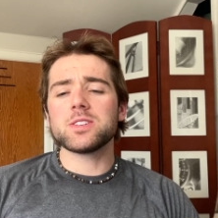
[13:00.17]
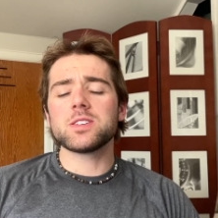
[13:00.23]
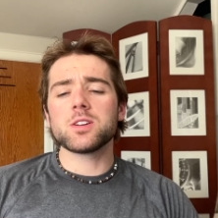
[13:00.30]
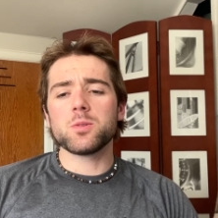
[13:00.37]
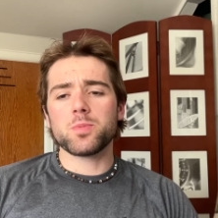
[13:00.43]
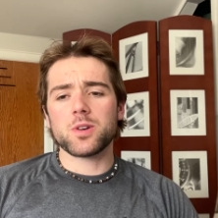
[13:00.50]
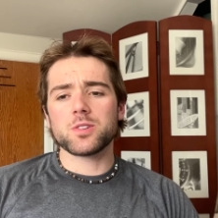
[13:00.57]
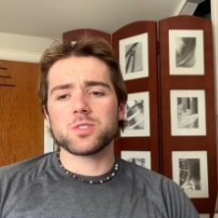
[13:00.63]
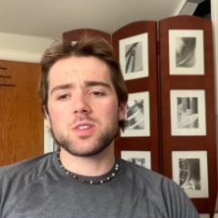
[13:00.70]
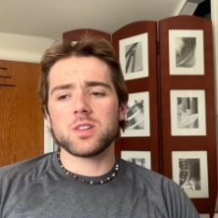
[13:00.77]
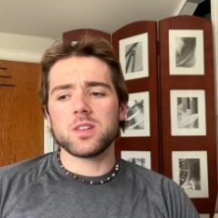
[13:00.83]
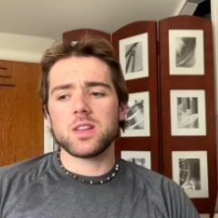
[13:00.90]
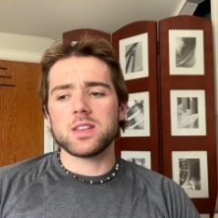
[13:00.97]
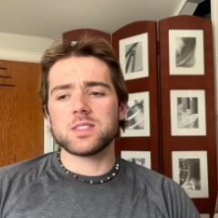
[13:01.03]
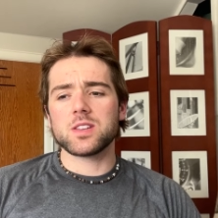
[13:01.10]
single
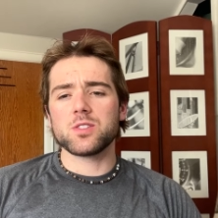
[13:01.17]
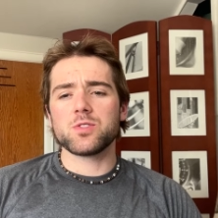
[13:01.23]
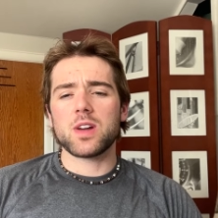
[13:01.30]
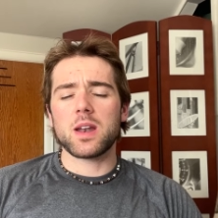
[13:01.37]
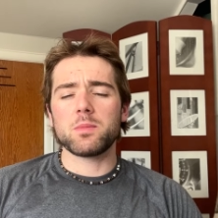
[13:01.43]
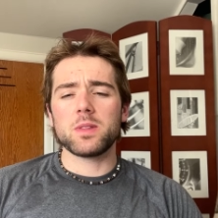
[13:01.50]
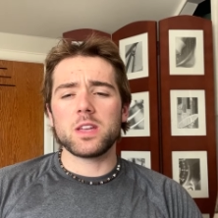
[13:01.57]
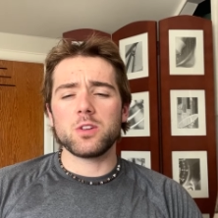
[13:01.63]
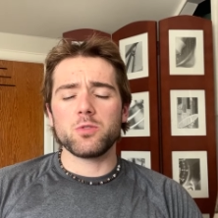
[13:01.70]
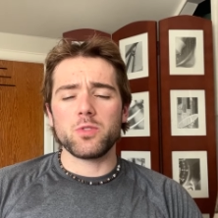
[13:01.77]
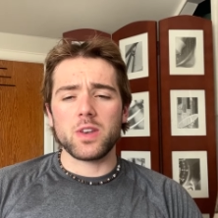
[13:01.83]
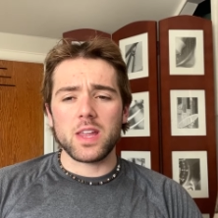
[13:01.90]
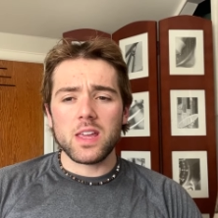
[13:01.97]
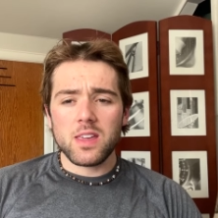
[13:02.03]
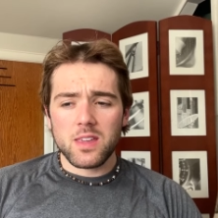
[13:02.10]
person is incredibly
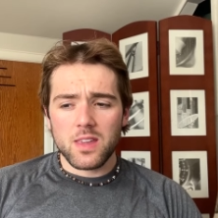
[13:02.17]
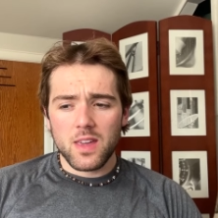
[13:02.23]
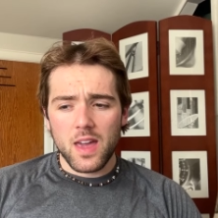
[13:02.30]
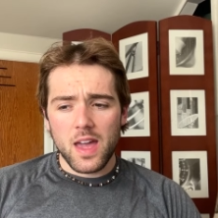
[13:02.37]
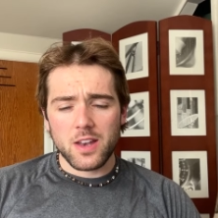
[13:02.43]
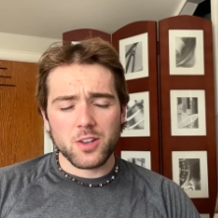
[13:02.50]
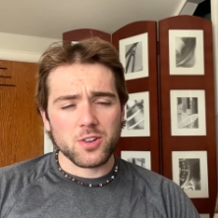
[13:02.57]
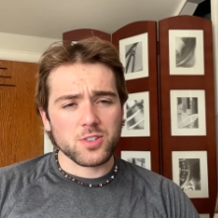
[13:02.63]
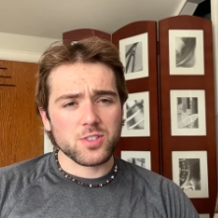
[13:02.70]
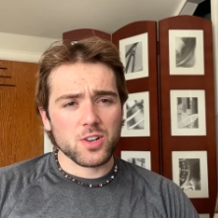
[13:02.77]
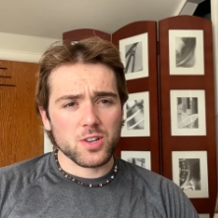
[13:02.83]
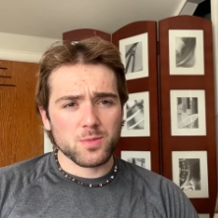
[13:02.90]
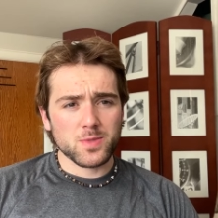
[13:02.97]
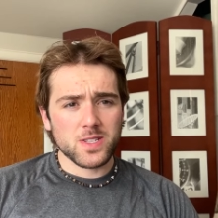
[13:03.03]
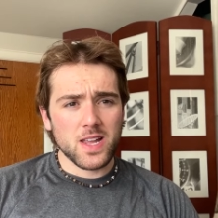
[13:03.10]
unique and your
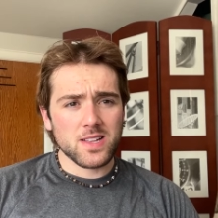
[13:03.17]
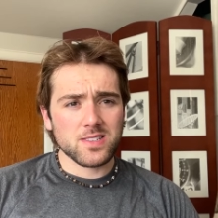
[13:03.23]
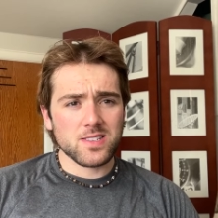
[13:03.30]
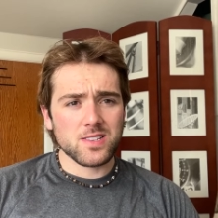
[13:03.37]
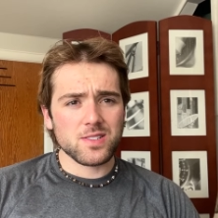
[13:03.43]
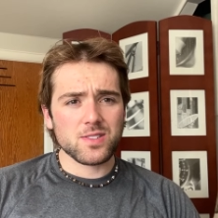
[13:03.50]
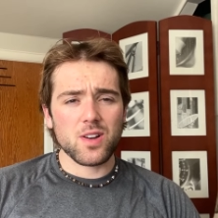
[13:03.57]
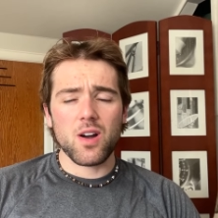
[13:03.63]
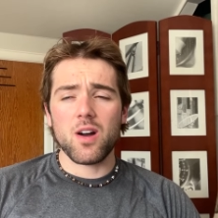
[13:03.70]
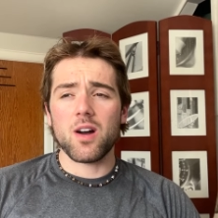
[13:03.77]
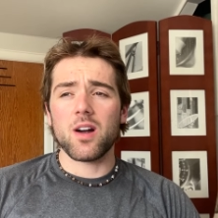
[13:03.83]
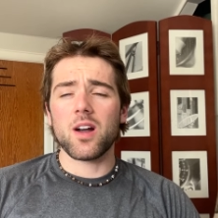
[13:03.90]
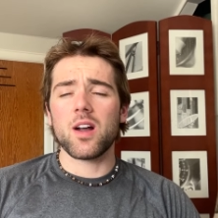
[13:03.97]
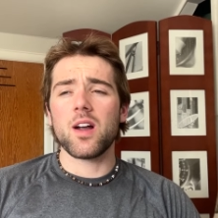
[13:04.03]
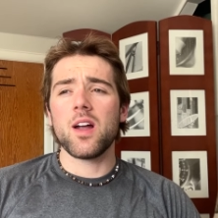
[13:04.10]
circumstances
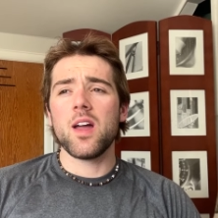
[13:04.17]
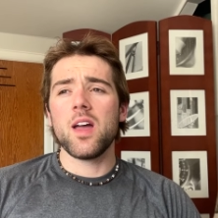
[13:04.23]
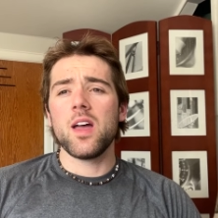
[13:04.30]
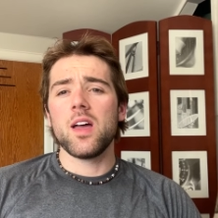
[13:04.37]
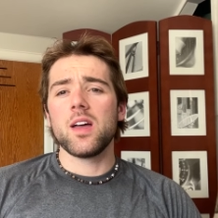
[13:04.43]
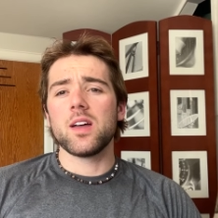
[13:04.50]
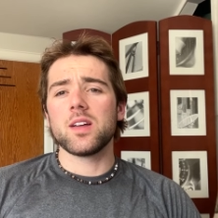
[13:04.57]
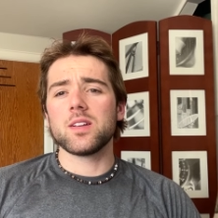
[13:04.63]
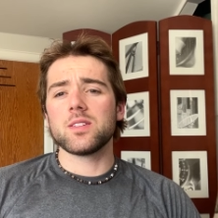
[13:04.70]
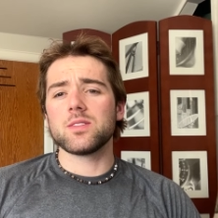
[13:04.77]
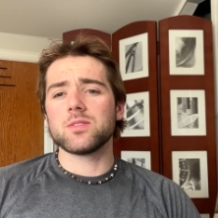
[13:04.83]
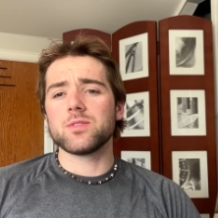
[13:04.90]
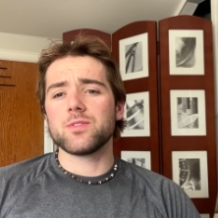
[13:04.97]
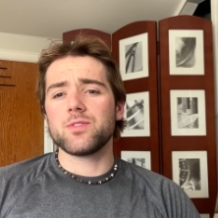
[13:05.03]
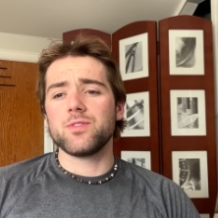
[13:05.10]
are
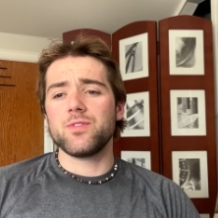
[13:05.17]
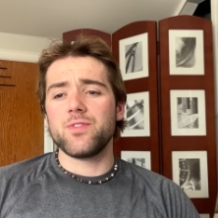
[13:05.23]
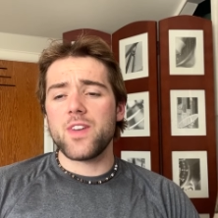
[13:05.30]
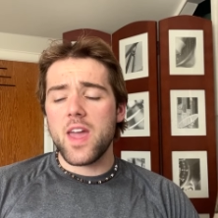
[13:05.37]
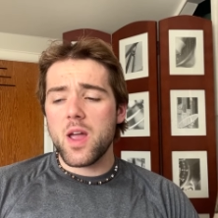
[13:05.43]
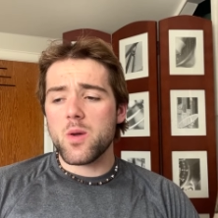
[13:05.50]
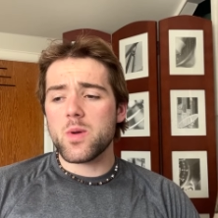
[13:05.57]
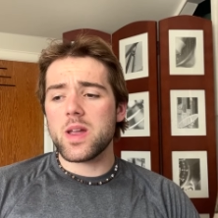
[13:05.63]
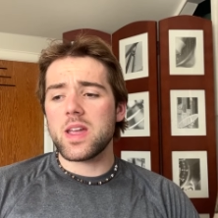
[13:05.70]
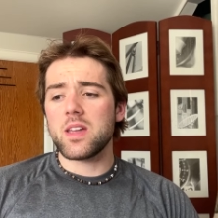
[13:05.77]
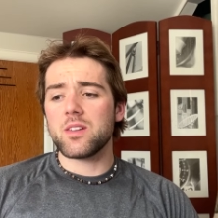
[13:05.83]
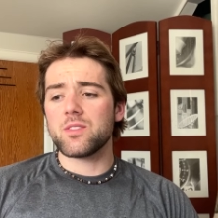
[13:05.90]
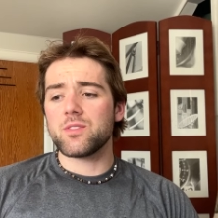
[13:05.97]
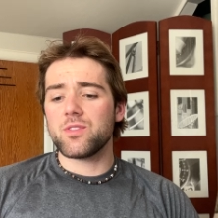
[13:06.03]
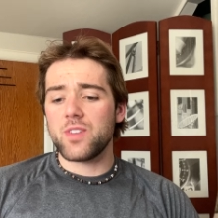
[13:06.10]
very,
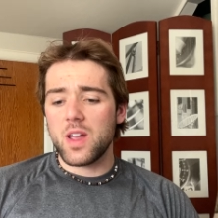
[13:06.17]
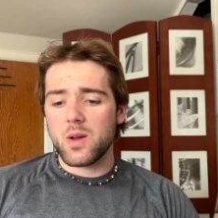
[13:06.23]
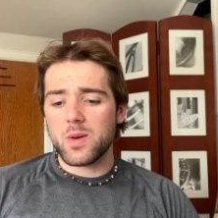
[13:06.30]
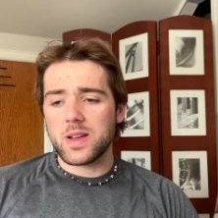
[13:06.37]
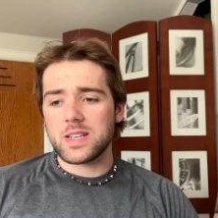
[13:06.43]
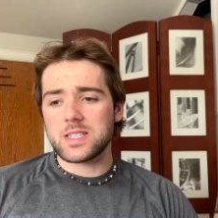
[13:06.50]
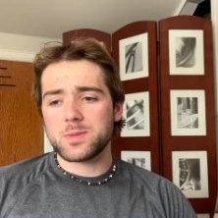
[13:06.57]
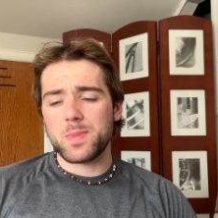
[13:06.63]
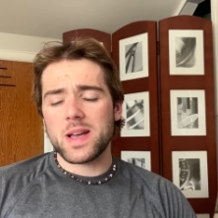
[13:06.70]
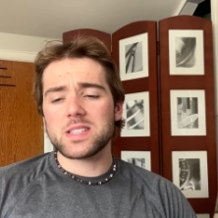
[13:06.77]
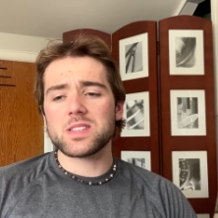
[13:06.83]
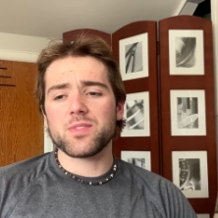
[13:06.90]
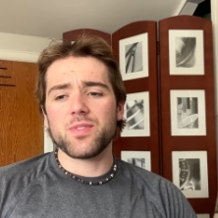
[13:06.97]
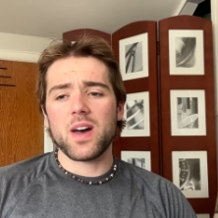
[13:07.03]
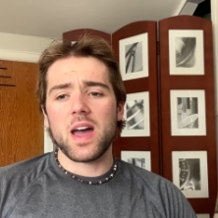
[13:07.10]
very
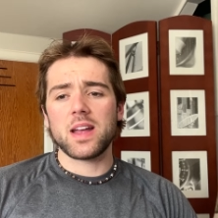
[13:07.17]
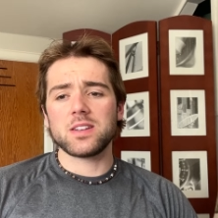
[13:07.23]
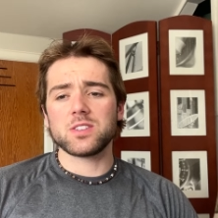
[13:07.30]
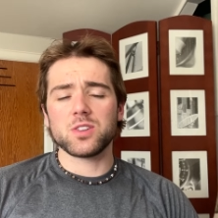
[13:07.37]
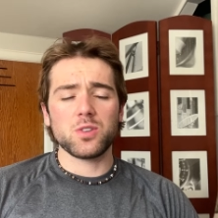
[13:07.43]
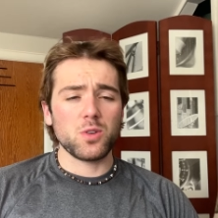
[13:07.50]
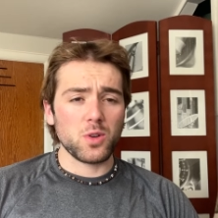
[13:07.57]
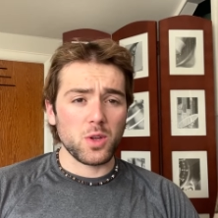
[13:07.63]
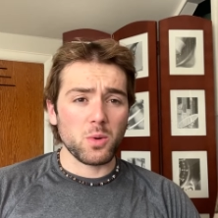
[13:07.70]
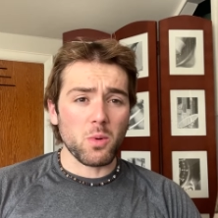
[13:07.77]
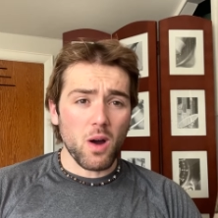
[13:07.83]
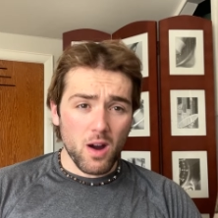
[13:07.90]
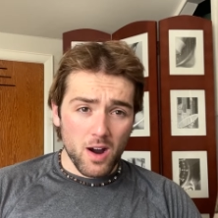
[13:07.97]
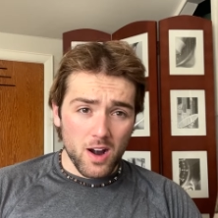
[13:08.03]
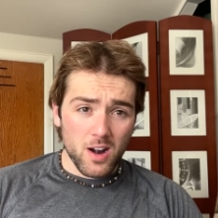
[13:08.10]
specified to who you
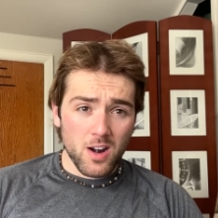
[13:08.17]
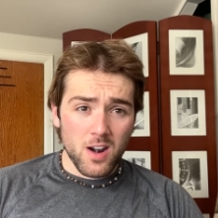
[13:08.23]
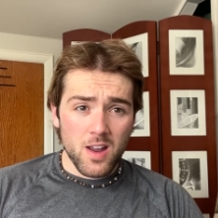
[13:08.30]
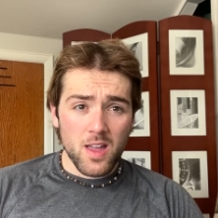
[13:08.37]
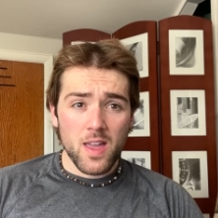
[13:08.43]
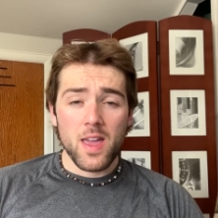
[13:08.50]
are